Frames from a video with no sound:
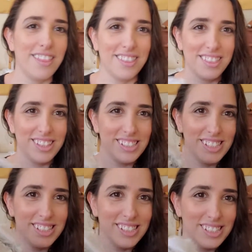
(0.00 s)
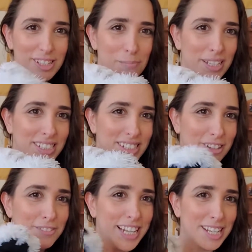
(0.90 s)
this is my stuffed
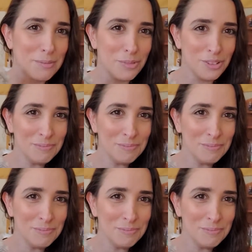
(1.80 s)
animal.